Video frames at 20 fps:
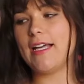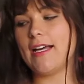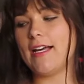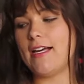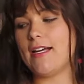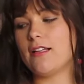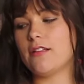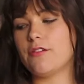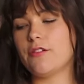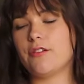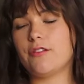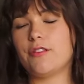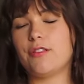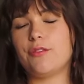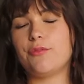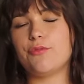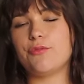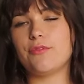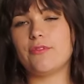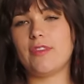I add her
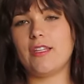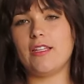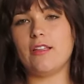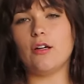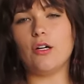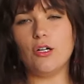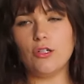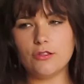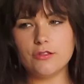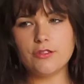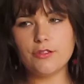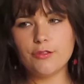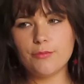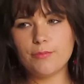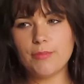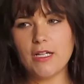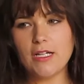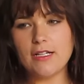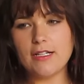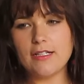to the
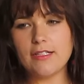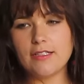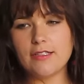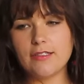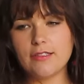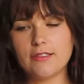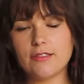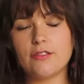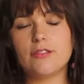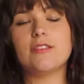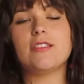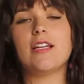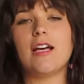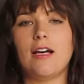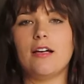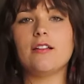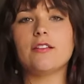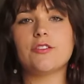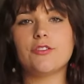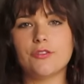altar pile?
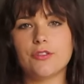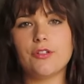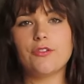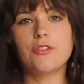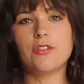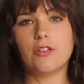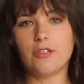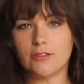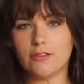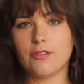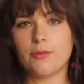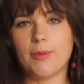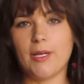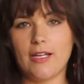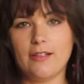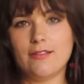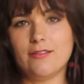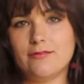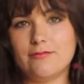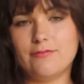Yeah, she'll go on the altar
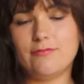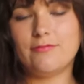pile.